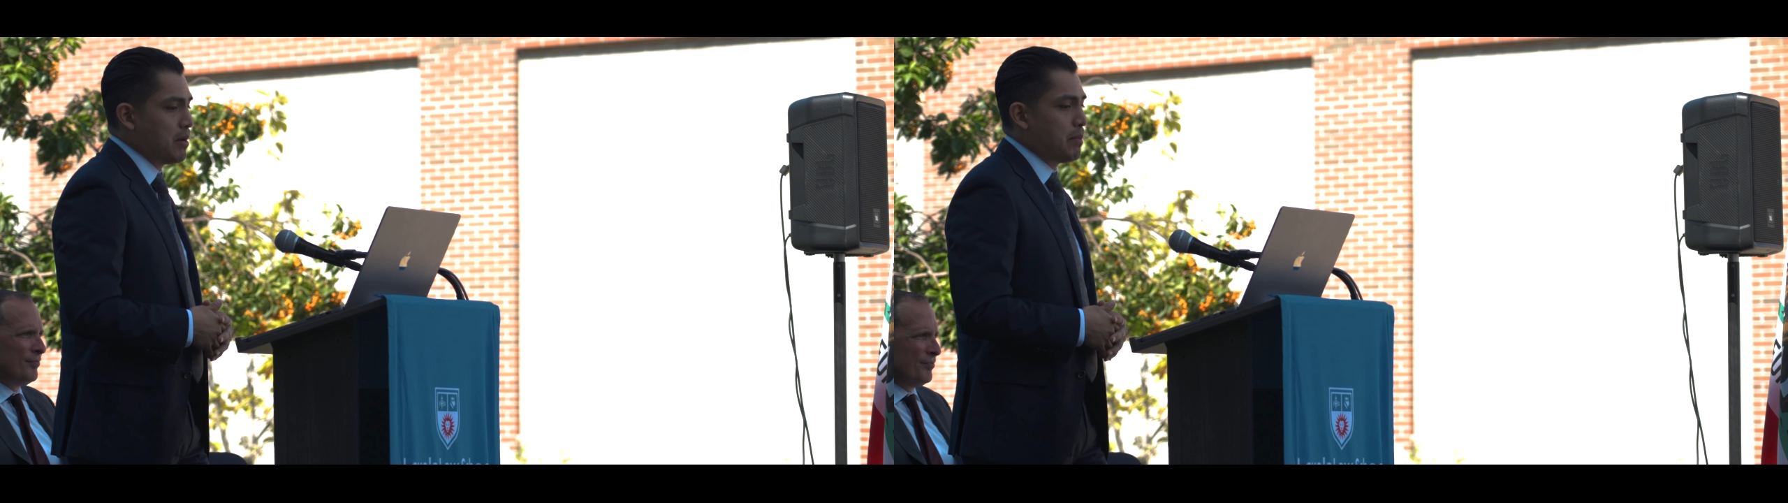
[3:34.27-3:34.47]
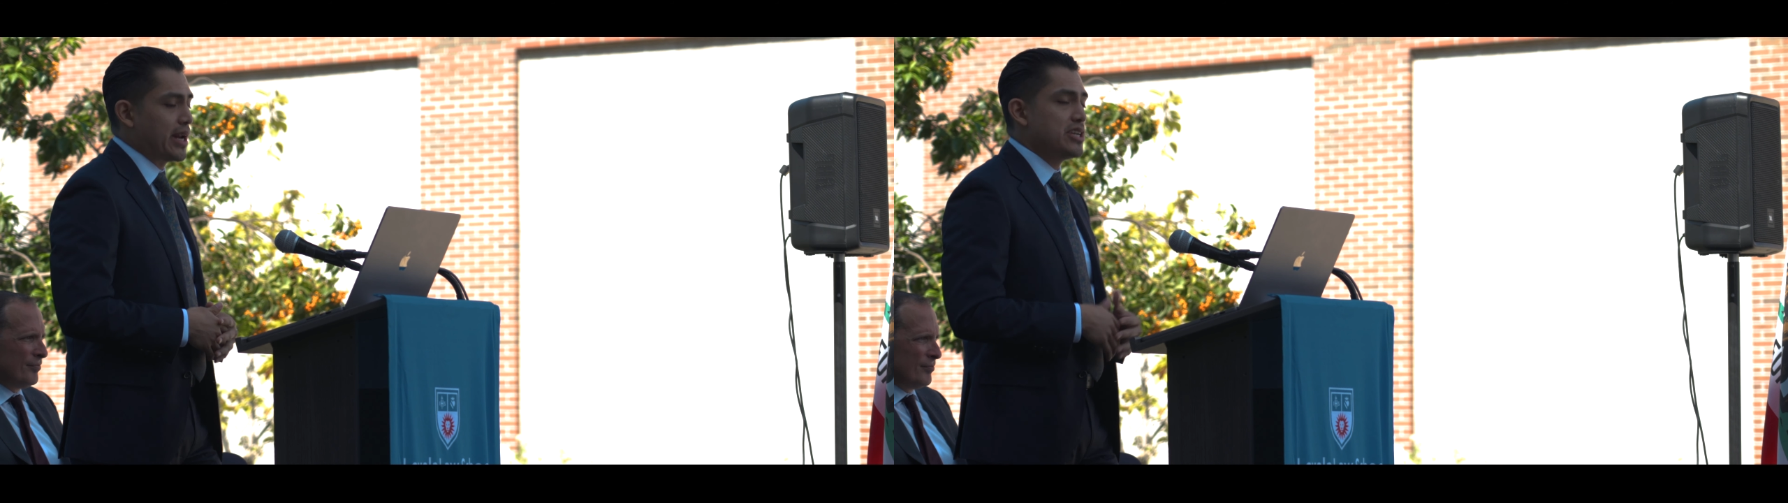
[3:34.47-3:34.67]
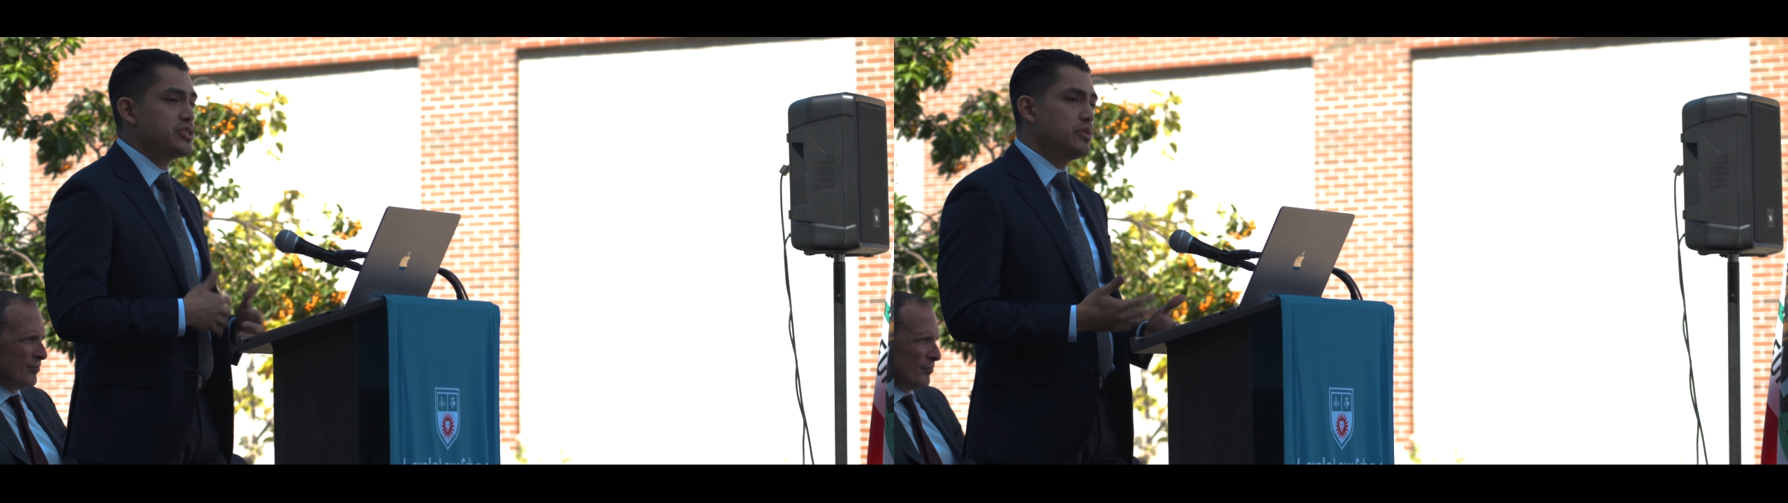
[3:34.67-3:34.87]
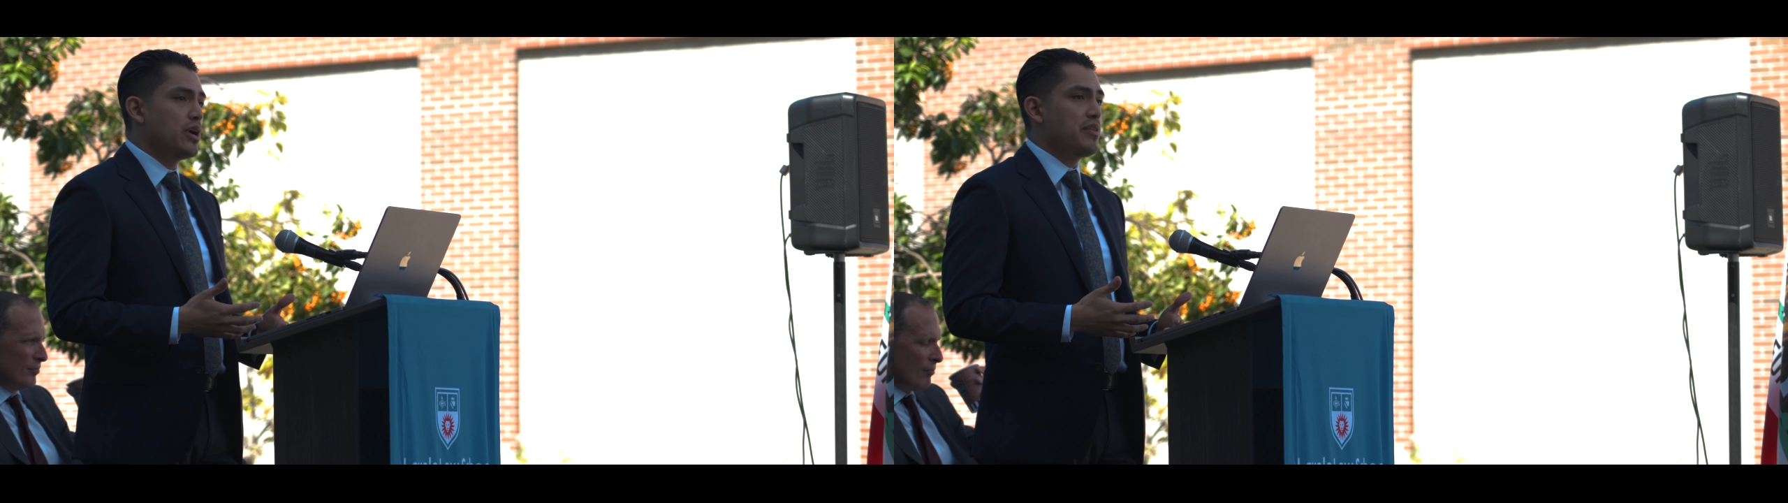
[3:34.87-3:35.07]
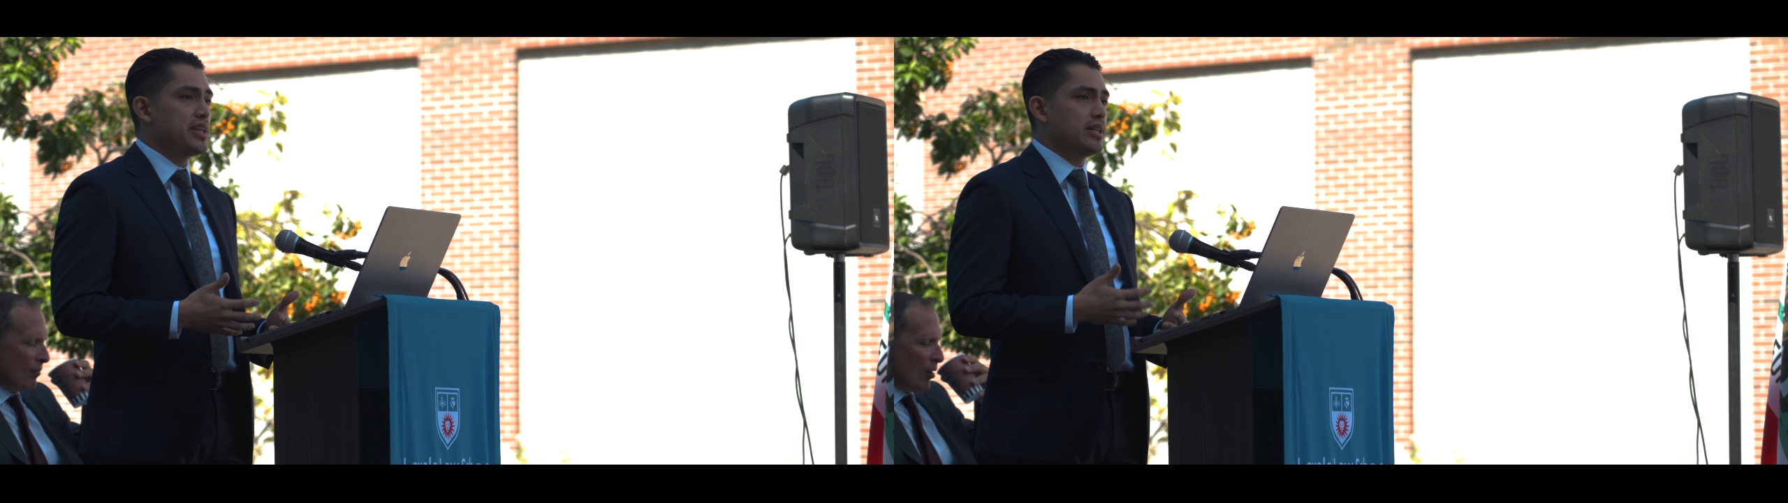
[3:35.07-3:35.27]
but I do
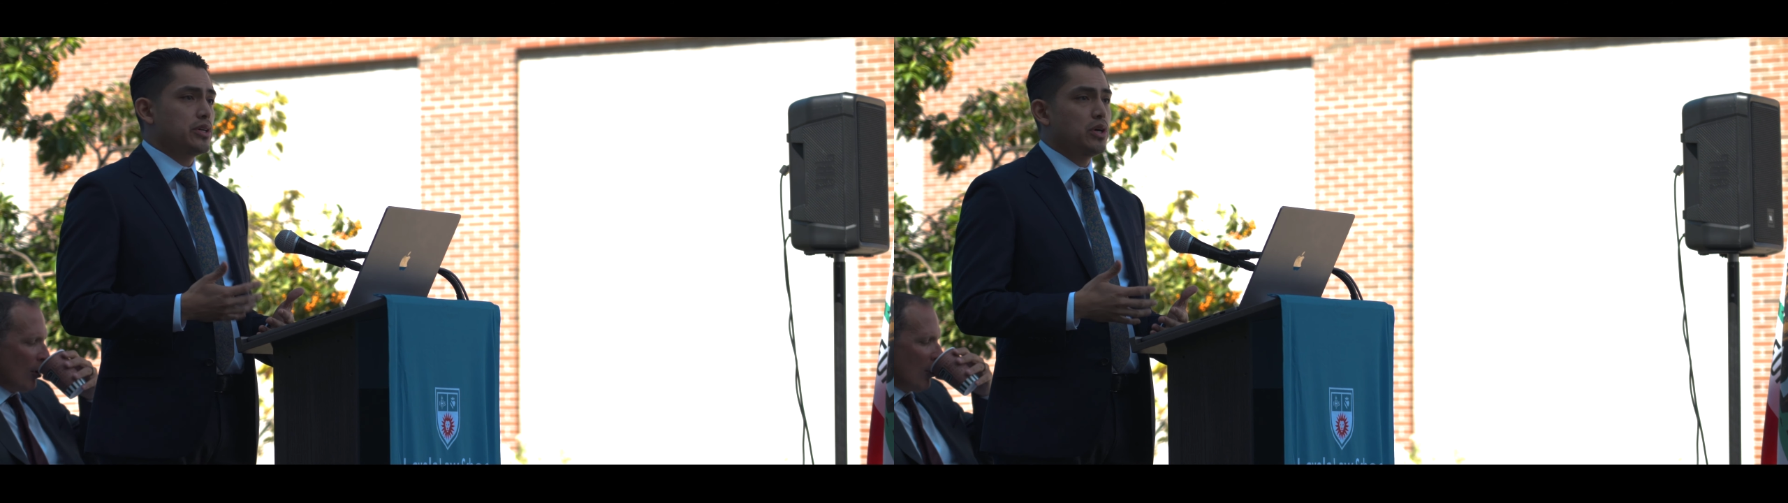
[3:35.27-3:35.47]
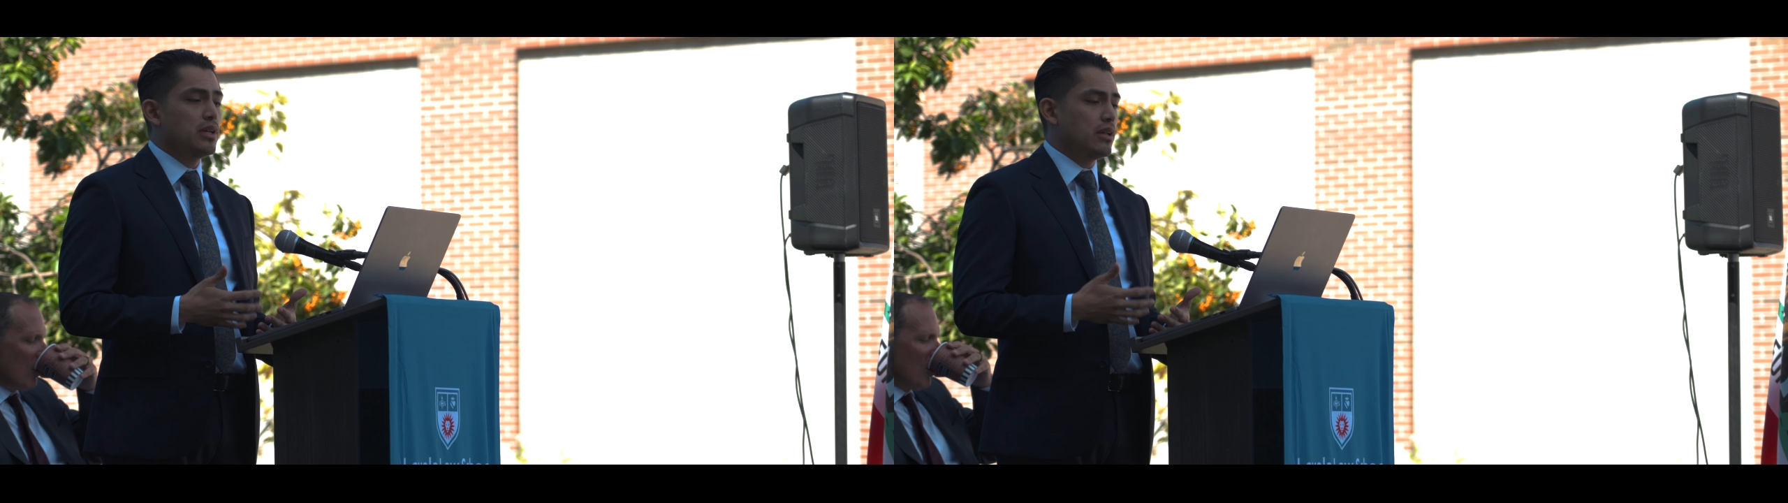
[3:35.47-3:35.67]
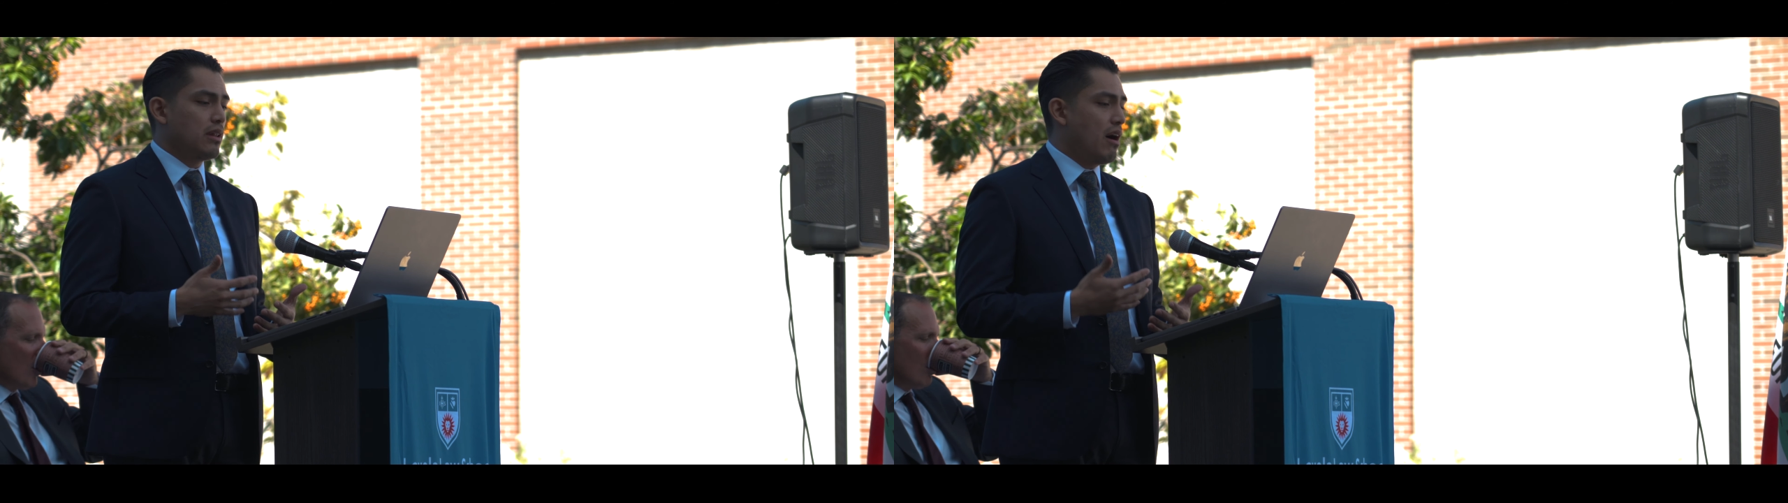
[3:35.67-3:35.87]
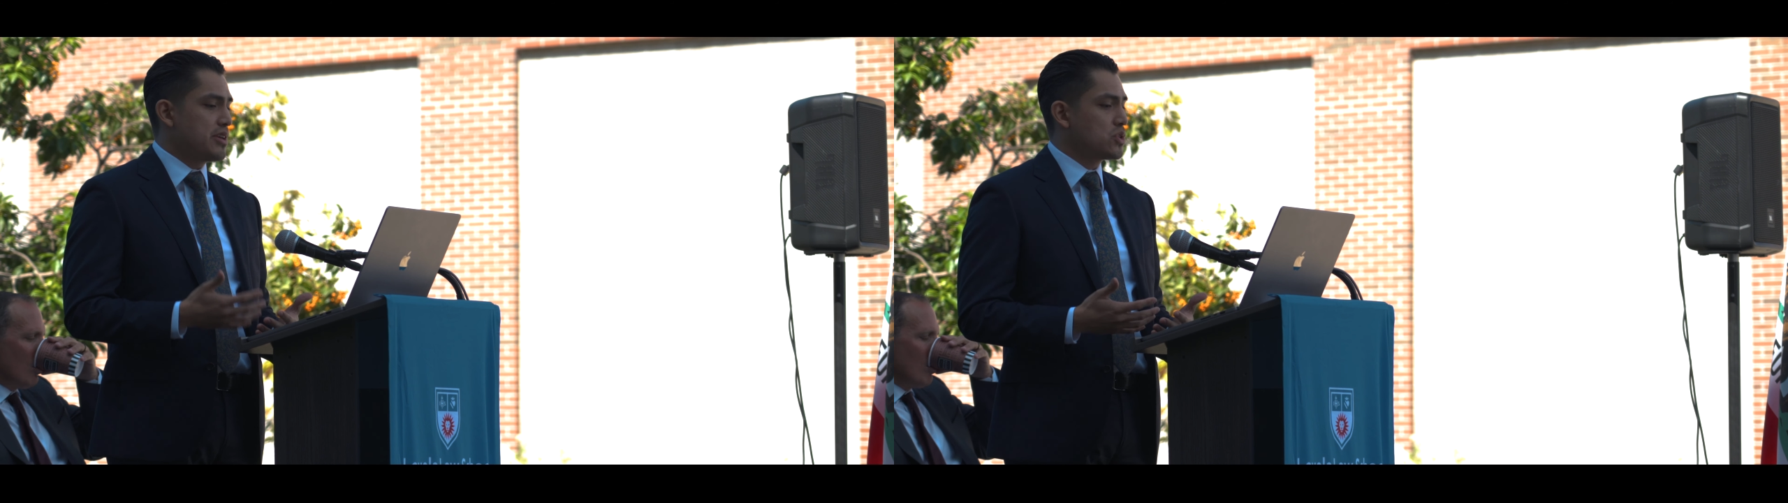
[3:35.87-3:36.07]
know that Loyola Law